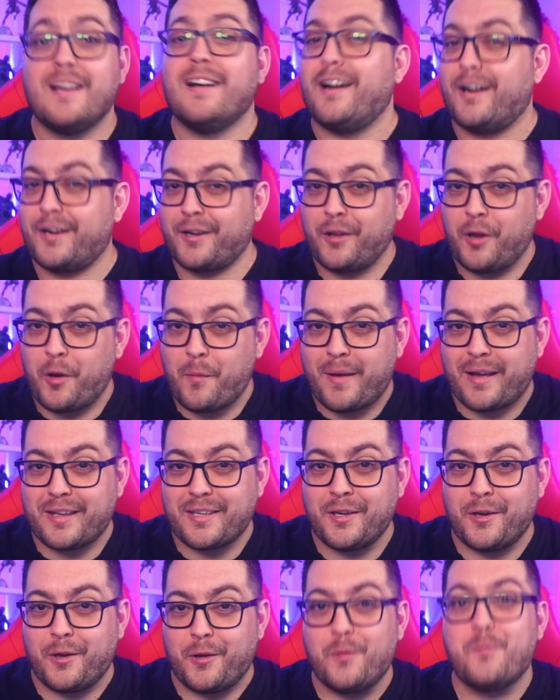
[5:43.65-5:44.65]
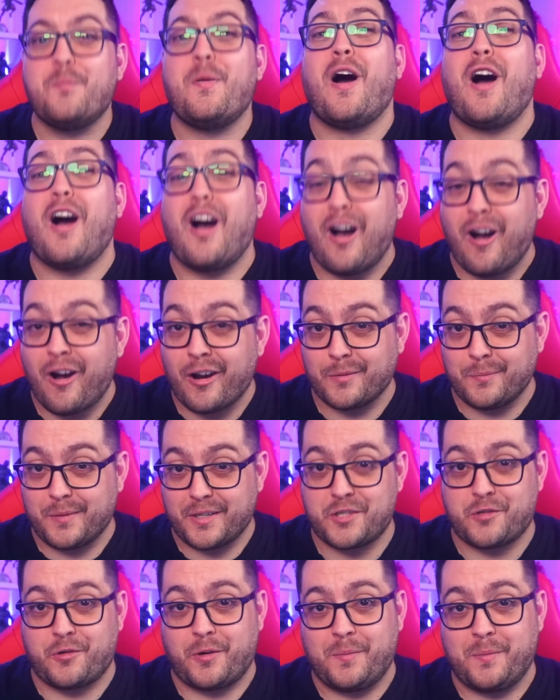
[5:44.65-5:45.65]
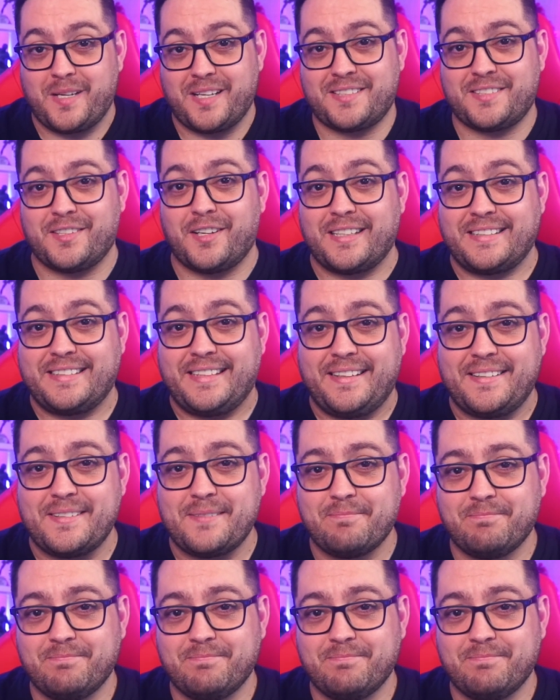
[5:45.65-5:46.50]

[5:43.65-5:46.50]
I don't know about you, but I'm extremely excited.